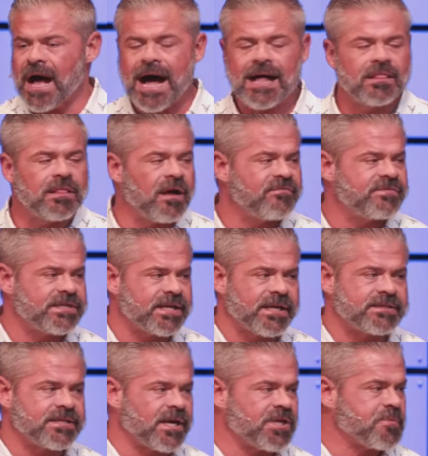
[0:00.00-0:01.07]
I love to
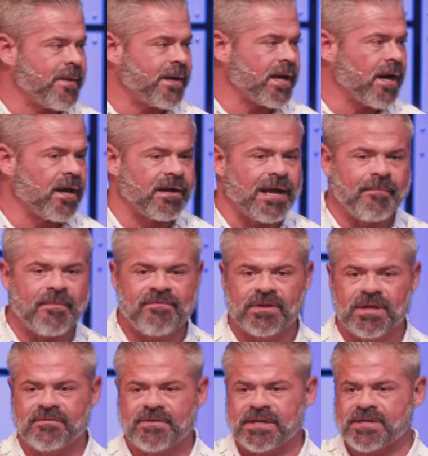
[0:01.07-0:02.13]
get touched by God. How many of you
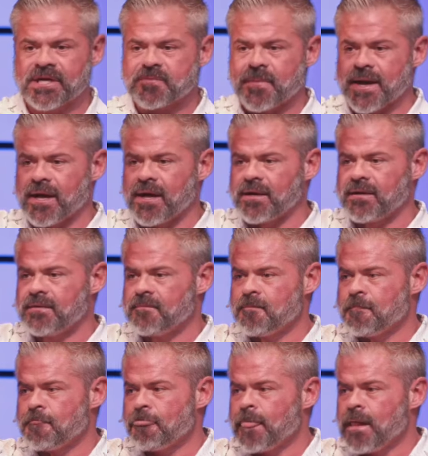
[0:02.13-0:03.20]
love to get touched by God?
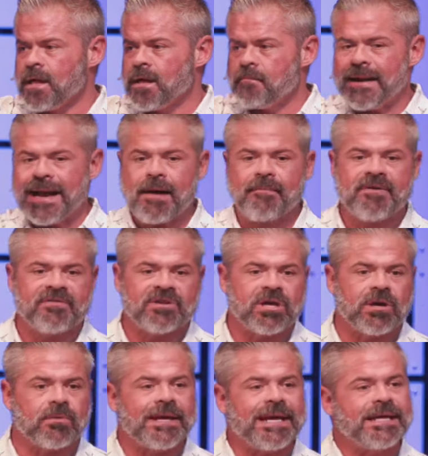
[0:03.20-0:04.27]
But how many of you
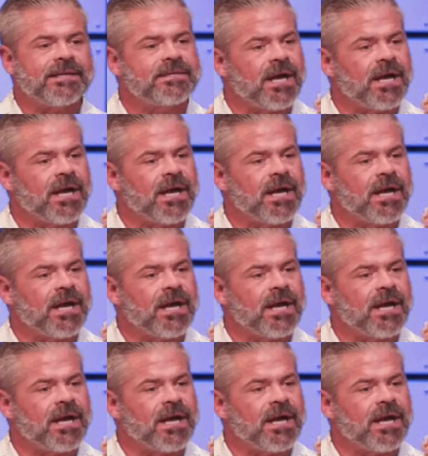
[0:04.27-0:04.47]
know He